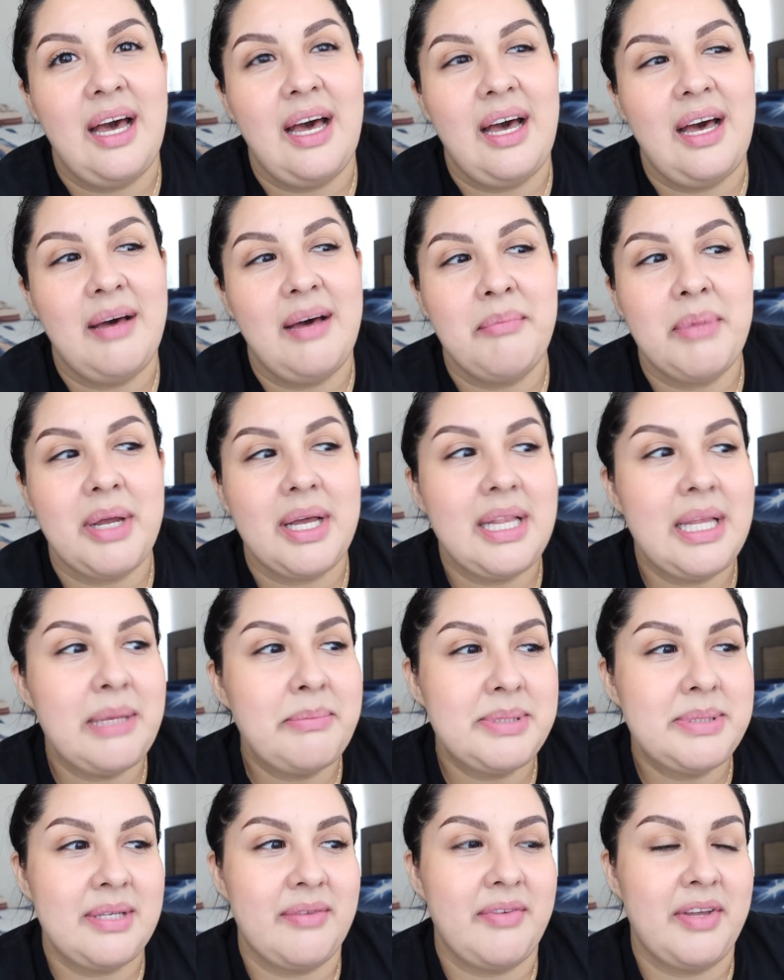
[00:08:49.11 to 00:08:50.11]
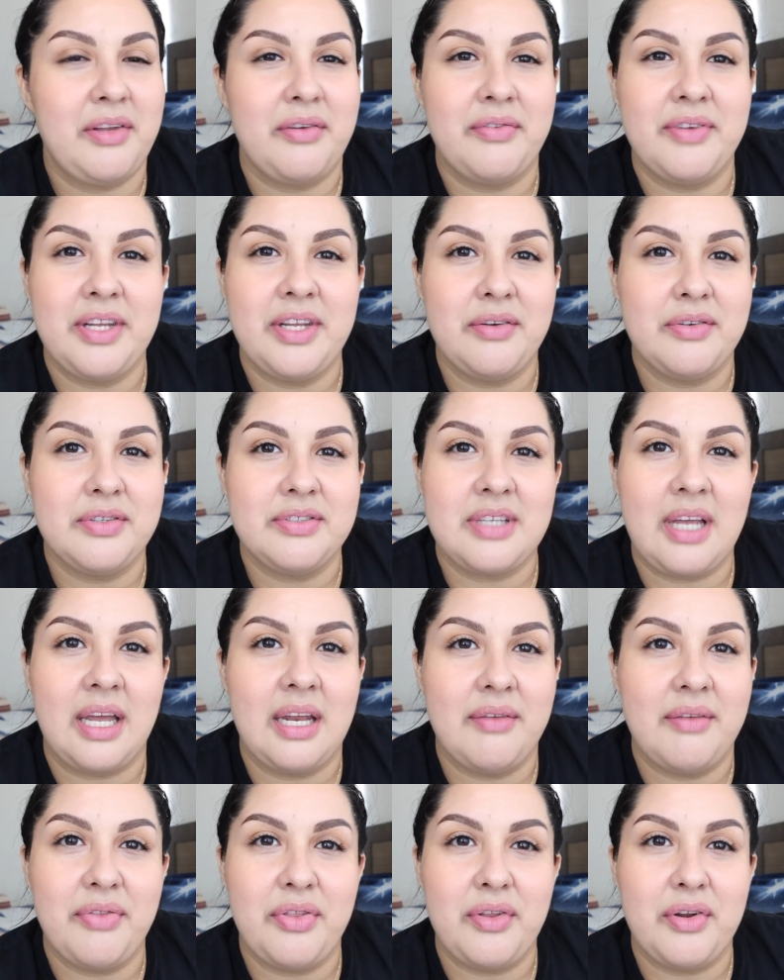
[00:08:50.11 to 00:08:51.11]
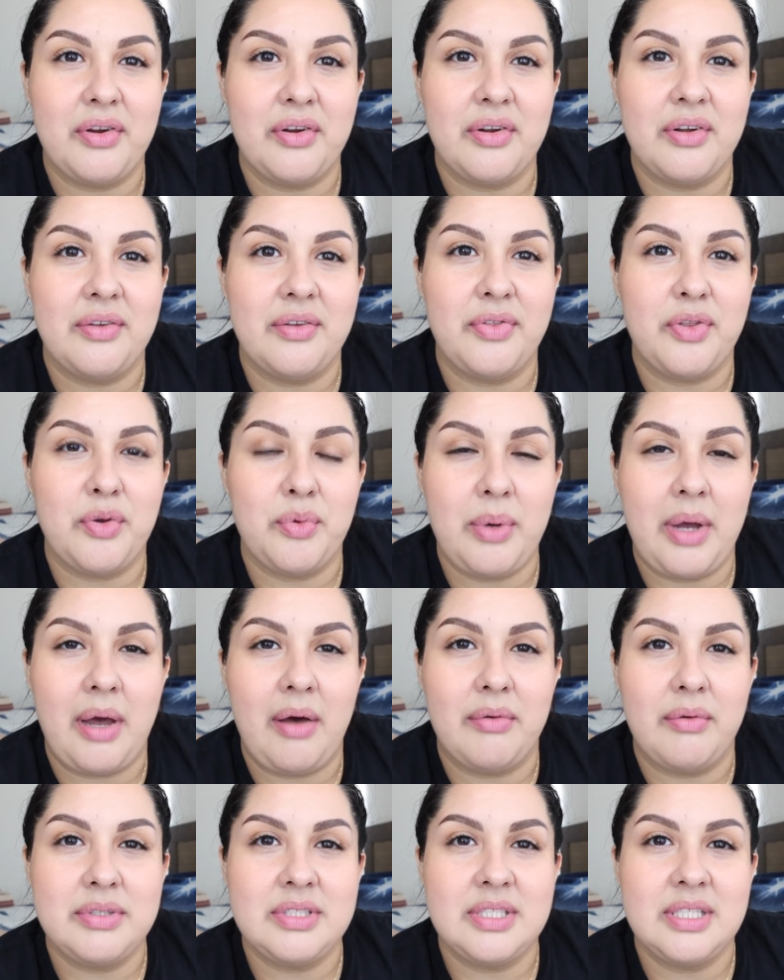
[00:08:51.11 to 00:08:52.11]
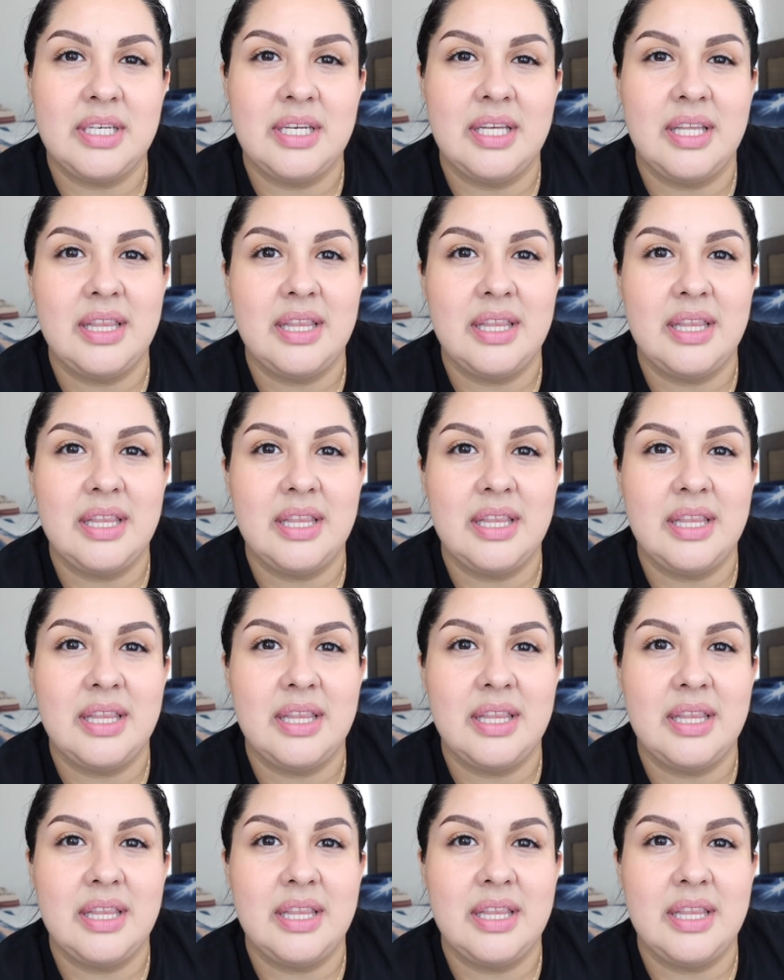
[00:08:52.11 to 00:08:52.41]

um, clips of other videos kind of th throughout